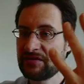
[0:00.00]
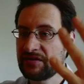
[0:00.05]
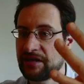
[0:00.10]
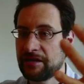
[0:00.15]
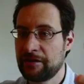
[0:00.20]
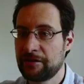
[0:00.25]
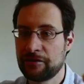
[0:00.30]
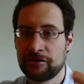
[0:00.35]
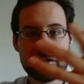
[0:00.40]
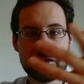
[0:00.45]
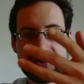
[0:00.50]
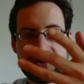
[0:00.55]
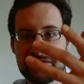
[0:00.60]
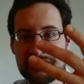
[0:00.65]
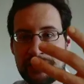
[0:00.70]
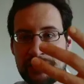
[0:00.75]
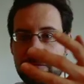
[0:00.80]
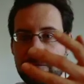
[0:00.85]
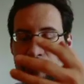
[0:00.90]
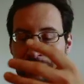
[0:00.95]
are
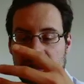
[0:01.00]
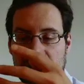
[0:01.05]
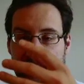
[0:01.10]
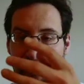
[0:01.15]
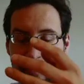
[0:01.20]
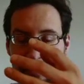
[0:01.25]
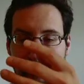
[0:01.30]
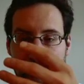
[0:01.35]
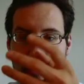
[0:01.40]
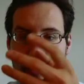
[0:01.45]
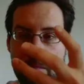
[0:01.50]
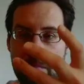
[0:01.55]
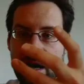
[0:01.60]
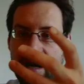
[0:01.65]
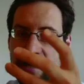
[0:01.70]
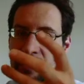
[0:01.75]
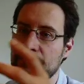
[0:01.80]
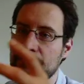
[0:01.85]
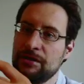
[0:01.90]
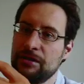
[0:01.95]
somewhat a little bit more
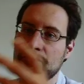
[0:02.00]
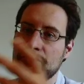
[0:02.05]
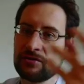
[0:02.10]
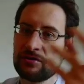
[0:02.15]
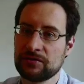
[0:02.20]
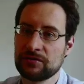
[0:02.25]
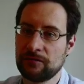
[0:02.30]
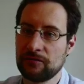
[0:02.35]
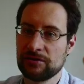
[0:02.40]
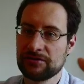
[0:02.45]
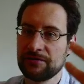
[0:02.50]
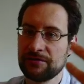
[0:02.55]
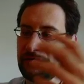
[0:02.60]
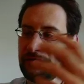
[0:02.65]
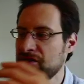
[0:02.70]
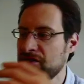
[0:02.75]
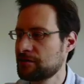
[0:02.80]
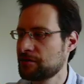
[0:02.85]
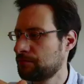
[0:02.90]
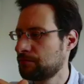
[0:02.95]
buggy because of all the
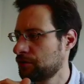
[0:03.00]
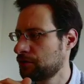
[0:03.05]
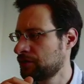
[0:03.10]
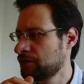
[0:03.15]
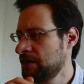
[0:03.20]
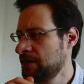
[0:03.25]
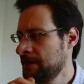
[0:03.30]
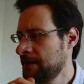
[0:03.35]
feature bloat.